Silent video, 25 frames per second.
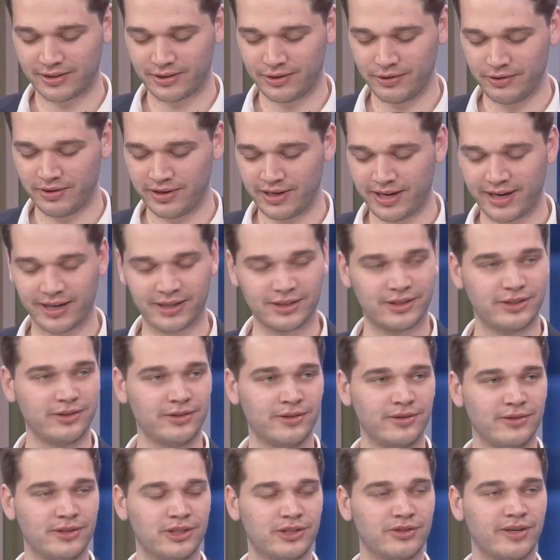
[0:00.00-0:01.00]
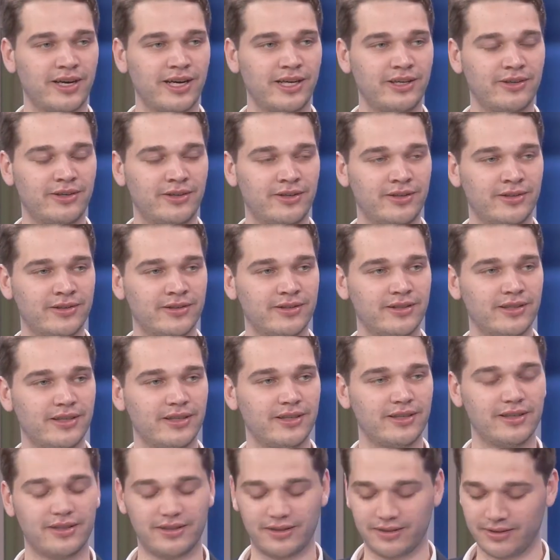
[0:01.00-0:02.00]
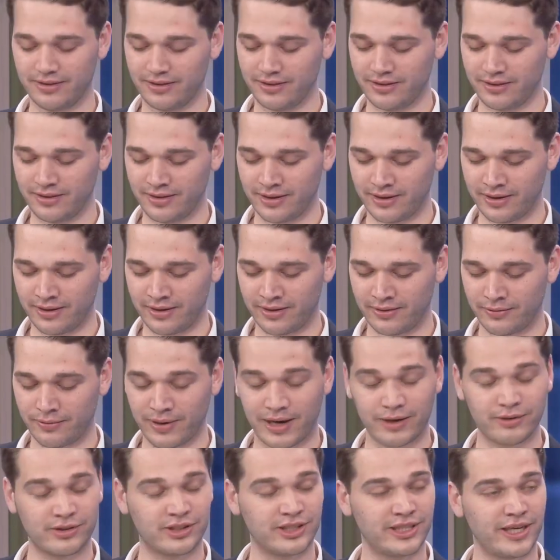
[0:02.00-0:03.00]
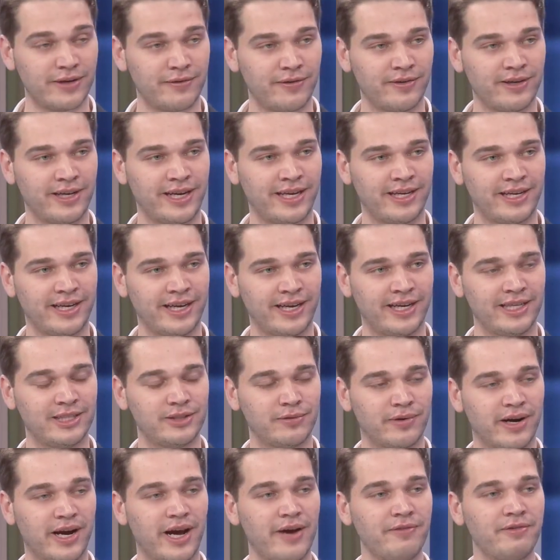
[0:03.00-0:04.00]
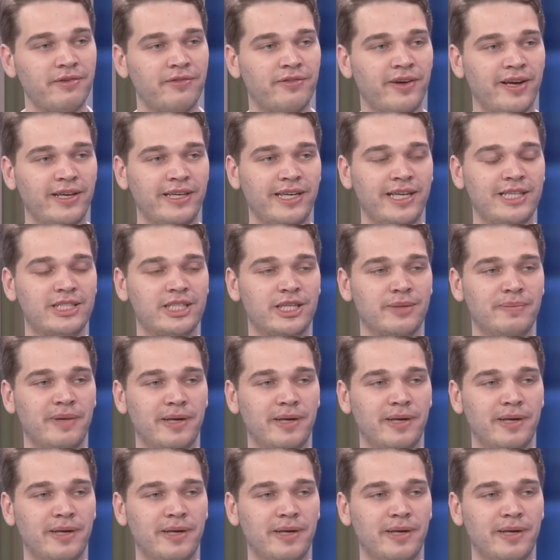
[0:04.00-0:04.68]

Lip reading: do you dare to try on the round 7 and 8, where everything needs to